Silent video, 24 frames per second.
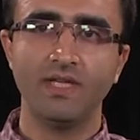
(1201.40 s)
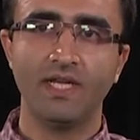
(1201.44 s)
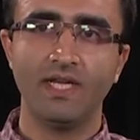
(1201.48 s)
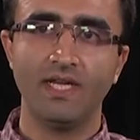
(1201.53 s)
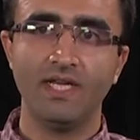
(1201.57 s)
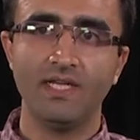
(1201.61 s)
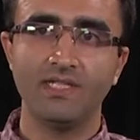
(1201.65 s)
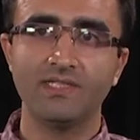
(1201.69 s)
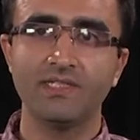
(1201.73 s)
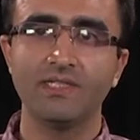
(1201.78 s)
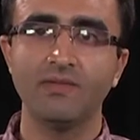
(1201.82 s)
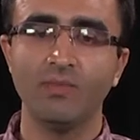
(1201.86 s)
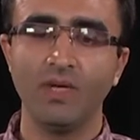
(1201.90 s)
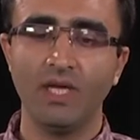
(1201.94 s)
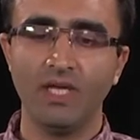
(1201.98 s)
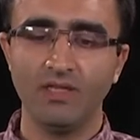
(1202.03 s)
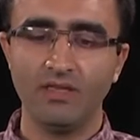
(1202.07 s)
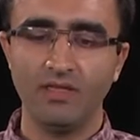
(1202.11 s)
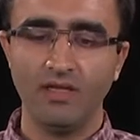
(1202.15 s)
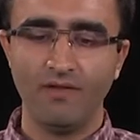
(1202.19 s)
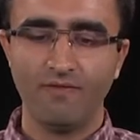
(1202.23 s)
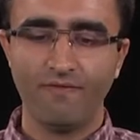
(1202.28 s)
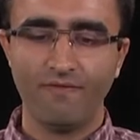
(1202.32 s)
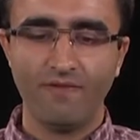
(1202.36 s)
and estimate
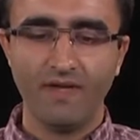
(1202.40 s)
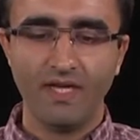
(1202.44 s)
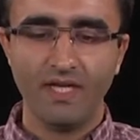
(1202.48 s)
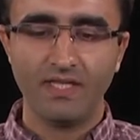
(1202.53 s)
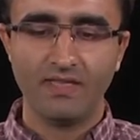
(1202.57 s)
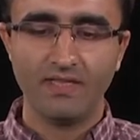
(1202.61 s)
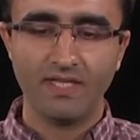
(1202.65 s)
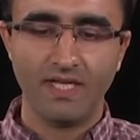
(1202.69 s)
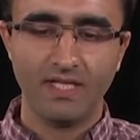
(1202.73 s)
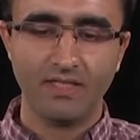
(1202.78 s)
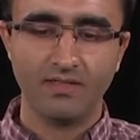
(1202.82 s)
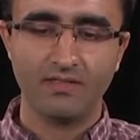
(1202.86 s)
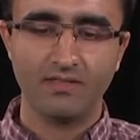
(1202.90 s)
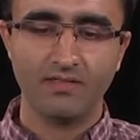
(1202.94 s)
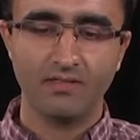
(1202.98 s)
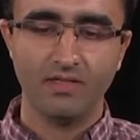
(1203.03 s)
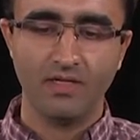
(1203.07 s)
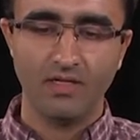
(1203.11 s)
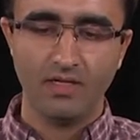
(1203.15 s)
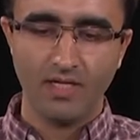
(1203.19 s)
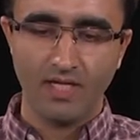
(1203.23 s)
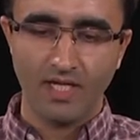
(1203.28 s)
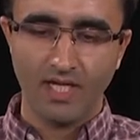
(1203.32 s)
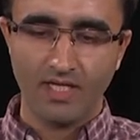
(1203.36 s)
the effect that
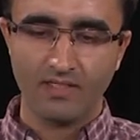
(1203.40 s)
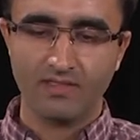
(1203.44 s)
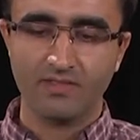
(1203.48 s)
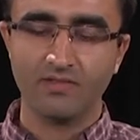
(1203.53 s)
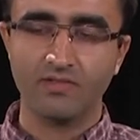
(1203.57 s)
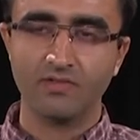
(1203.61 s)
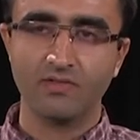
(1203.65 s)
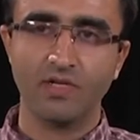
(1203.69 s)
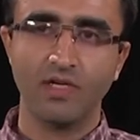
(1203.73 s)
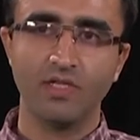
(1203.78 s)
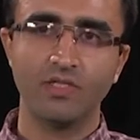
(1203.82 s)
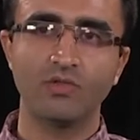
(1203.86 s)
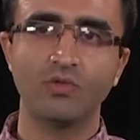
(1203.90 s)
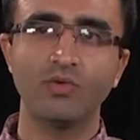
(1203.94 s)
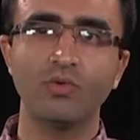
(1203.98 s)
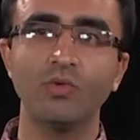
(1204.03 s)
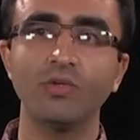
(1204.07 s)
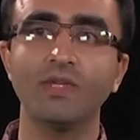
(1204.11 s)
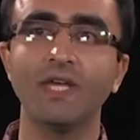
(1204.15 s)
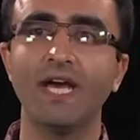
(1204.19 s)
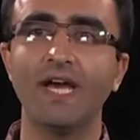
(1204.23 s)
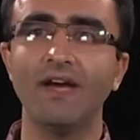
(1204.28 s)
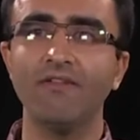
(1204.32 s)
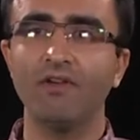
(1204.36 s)
exercise
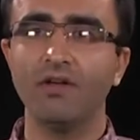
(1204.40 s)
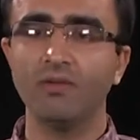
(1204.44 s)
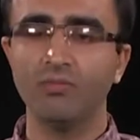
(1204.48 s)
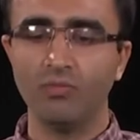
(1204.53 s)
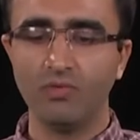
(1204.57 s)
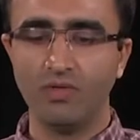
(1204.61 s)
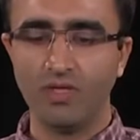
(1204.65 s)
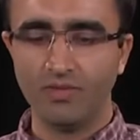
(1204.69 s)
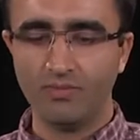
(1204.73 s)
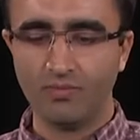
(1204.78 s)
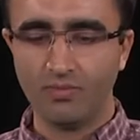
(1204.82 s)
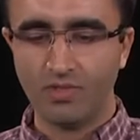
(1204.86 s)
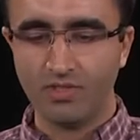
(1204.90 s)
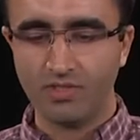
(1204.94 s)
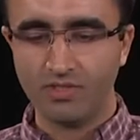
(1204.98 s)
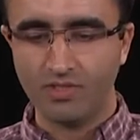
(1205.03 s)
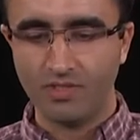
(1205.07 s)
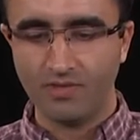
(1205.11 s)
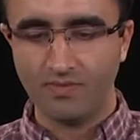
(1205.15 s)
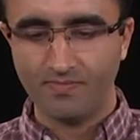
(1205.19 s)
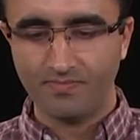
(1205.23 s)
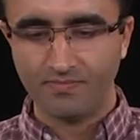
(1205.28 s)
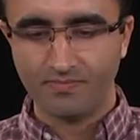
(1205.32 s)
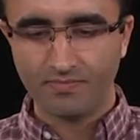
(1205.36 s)
could have on blood
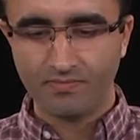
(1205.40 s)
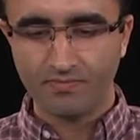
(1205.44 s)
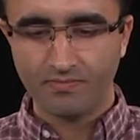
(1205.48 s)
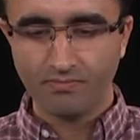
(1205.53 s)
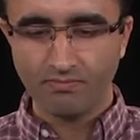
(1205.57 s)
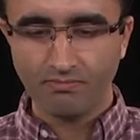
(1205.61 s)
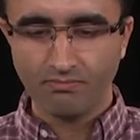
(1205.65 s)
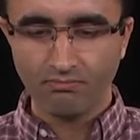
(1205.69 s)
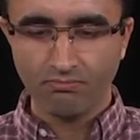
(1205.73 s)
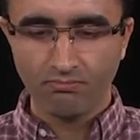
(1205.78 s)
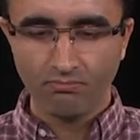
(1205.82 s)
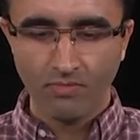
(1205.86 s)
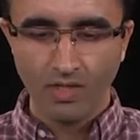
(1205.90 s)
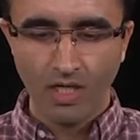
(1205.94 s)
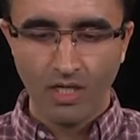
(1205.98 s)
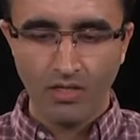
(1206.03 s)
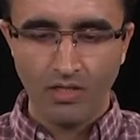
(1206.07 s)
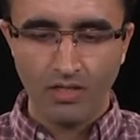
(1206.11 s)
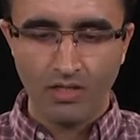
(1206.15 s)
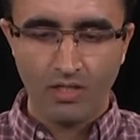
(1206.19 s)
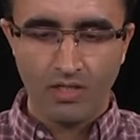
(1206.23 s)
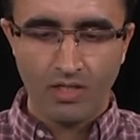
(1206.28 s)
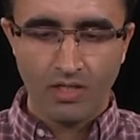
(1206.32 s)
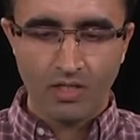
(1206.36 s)
pressure?
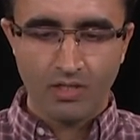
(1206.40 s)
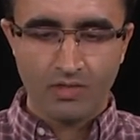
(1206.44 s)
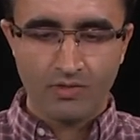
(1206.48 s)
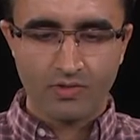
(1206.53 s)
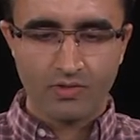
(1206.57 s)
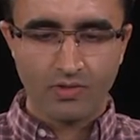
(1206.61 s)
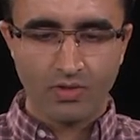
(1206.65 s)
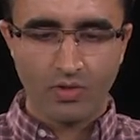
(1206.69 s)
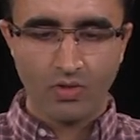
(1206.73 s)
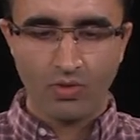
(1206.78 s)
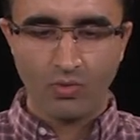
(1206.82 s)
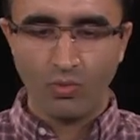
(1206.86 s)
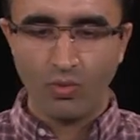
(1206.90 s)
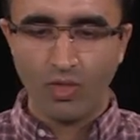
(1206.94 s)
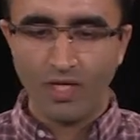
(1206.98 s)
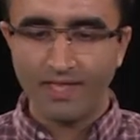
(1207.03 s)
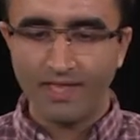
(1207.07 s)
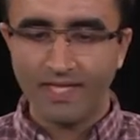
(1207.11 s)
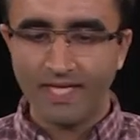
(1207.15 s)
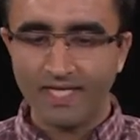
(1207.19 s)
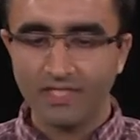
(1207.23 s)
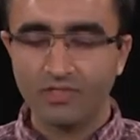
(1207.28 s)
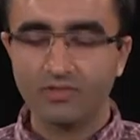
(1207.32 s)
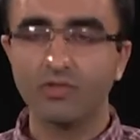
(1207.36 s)
So one
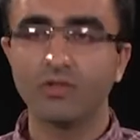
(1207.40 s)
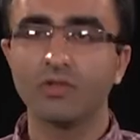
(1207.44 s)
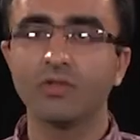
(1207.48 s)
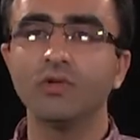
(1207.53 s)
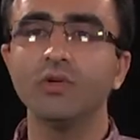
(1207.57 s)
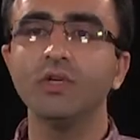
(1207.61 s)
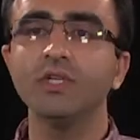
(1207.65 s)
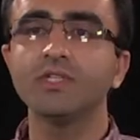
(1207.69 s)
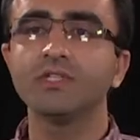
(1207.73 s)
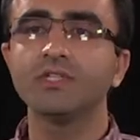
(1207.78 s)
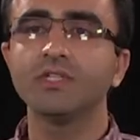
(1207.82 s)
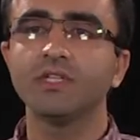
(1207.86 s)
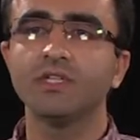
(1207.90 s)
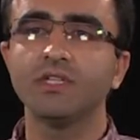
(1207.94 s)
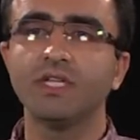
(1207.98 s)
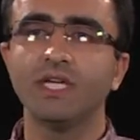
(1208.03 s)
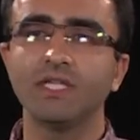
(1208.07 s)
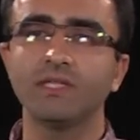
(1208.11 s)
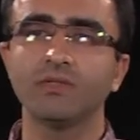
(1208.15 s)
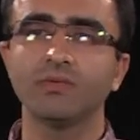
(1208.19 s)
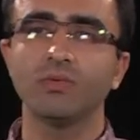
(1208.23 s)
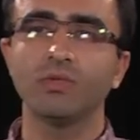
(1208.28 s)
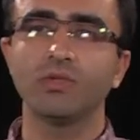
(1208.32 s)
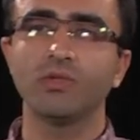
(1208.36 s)
natural question
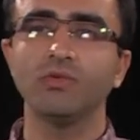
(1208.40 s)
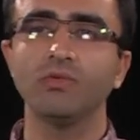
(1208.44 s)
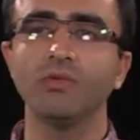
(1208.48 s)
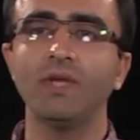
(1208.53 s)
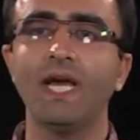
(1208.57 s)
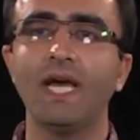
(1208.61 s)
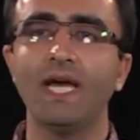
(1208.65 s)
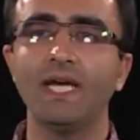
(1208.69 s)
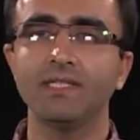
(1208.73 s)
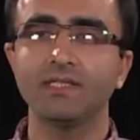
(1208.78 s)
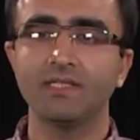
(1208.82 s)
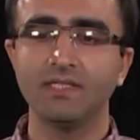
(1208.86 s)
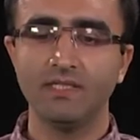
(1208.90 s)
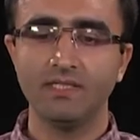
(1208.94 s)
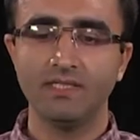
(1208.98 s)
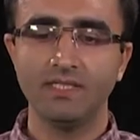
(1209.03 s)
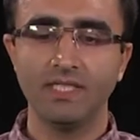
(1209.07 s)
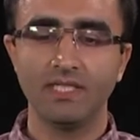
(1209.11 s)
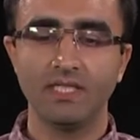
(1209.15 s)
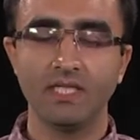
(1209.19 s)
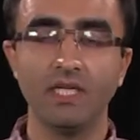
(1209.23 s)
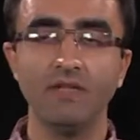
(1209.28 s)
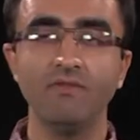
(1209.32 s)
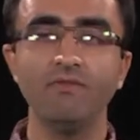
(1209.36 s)
that one could ask is
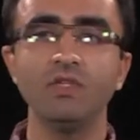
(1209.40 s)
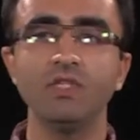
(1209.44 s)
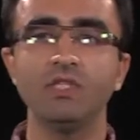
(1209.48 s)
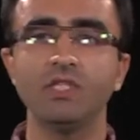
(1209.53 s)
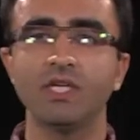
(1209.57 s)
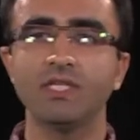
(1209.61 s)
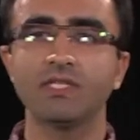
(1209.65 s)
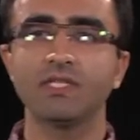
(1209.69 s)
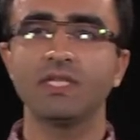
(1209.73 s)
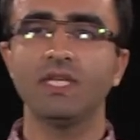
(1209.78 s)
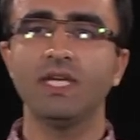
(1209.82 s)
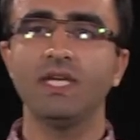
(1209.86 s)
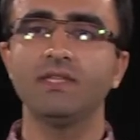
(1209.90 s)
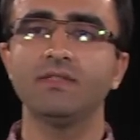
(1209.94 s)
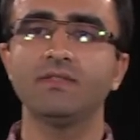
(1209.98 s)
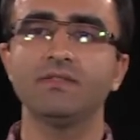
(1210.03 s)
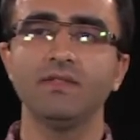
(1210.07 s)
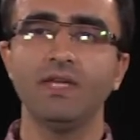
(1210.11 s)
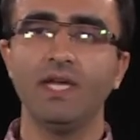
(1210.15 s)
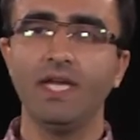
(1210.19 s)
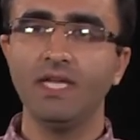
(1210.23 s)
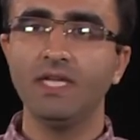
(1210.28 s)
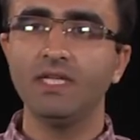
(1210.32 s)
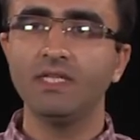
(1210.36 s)
that can we just get
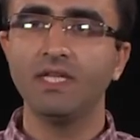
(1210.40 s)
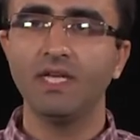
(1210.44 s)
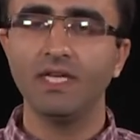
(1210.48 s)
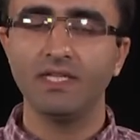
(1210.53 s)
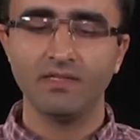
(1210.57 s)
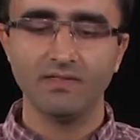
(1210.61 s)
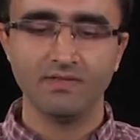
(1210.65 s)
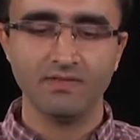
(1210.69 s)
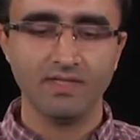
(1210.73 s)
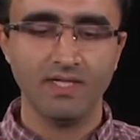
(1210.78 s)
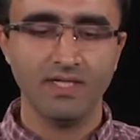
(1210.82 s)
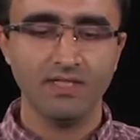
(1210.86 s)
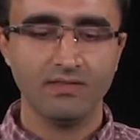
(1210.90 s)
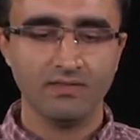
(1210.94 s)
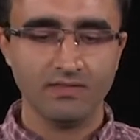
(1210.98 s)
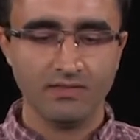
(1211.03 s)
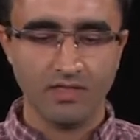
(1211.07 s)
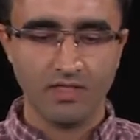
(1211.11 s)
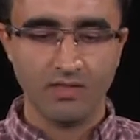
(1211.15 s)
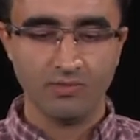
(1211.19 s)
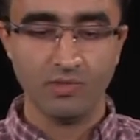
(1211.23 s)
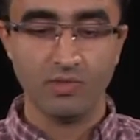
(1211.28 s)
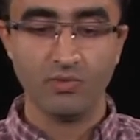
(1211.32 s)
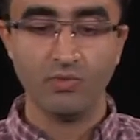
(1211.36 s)
any data set,
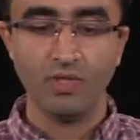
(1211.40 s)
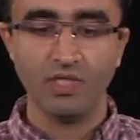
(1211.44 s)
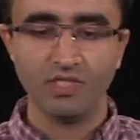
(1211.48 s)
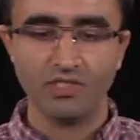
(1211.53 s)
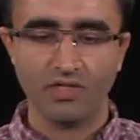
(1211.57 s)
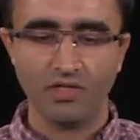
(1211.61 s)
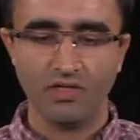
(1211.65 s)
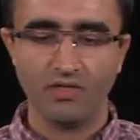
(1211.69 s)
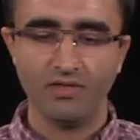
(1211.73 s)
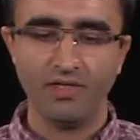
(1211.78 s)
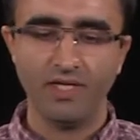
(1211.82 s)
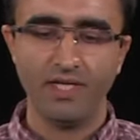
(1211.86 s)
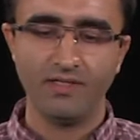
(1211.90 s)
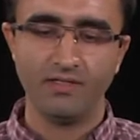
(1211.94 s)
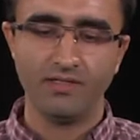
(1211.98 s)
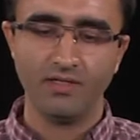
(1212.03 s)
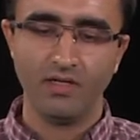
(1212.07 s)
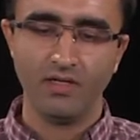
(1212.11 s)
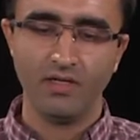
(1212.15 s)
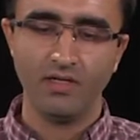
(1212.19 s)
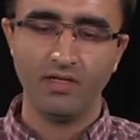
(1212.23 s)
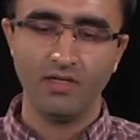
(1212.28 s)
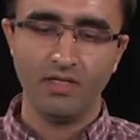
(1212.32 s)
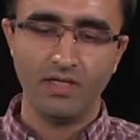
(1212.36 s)
observational
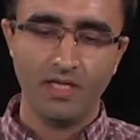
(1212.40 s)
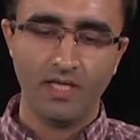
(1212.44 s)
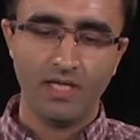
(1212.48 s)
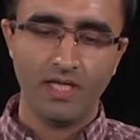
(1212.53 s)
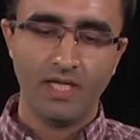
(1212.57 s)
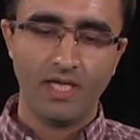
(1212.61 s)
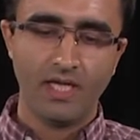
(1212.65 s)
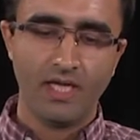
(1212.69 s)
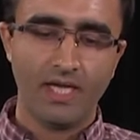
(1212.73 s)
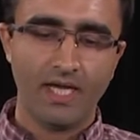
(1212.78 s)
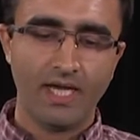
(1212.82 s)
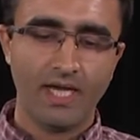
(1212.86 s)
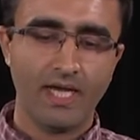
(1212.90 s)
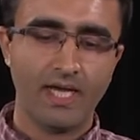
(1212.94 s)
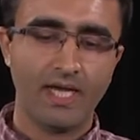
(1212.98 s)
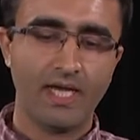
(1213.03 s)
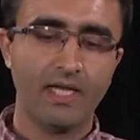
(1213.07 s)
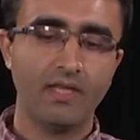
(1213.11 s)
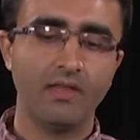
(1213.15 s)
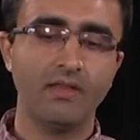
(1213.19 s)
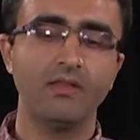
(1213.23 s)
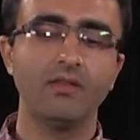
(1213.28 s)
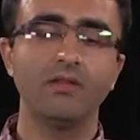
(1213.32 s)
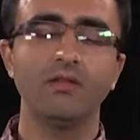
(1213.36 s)
data,
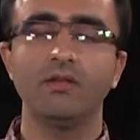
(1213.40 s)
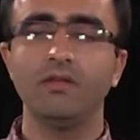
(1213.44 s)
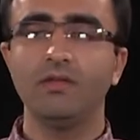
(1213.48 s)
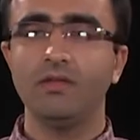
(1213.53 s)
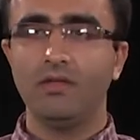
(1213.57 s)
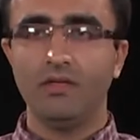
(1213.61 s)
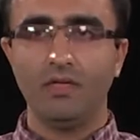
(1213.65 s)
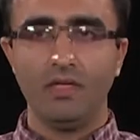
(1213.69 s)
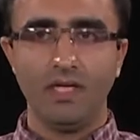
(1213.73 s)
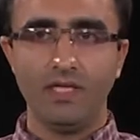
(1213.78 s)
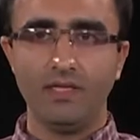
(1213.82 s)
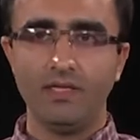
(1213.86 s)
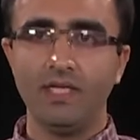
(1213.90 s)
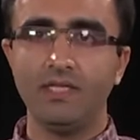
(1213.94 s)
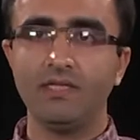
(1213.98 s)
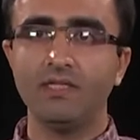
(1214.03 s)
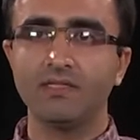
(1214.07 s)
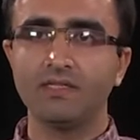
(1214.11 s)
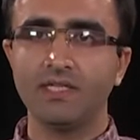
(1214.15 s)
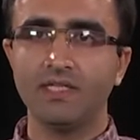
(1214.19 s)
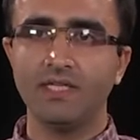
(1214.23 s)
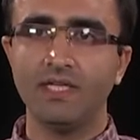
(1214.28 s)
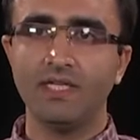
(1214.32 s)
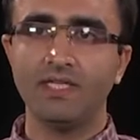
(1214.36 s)
and a data
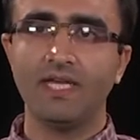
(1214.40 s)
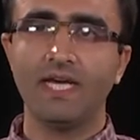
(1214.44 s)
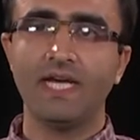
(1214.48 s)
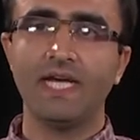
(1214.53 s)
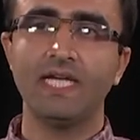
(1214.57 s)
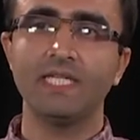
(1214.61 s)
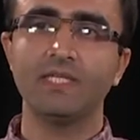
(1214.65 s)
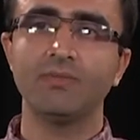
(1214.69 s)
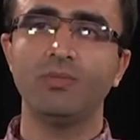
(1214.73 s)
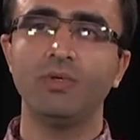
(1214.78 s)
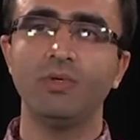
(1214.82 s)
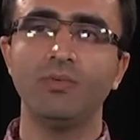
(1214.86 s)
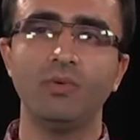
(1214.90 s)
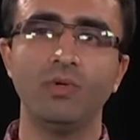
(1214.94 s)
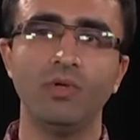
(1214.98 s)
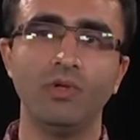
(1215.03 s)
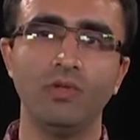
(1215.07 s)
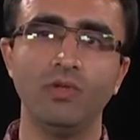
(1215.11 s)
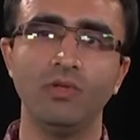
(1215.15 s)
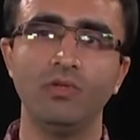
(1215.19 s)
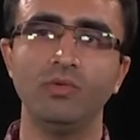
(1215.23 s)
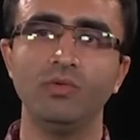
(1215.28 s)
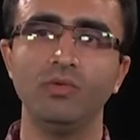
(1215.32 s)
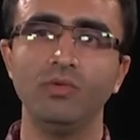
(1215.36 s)
set that has
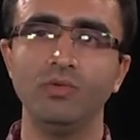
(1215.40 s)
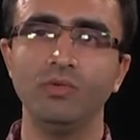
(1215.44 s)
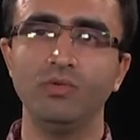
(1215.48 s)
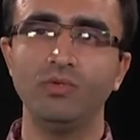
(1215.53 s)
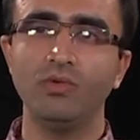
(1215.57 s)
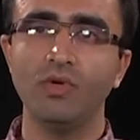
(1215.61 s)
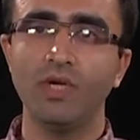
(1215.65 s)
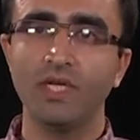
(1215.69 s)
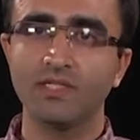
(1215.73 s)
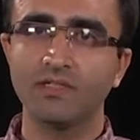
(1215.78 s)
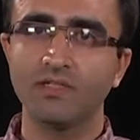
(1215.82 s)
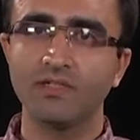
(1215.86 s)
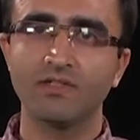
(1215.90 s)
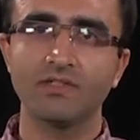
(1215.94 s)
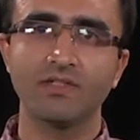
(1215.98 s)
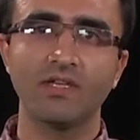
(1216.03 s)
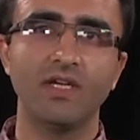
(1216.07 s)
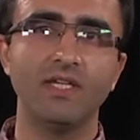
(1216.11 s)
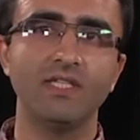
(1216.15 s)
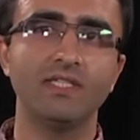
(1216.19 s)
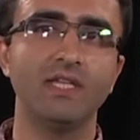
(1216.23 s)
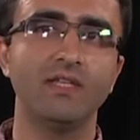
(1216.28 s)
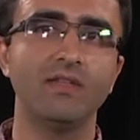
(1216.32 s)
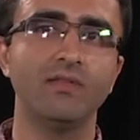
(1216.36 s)
people who do
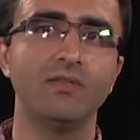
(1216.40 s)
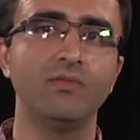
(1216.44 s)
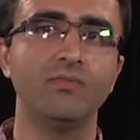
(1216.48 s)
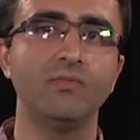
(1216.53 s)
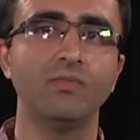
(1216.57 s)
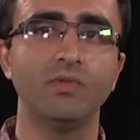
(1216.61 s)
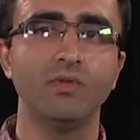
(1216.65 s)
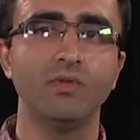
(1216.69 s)
exercise and,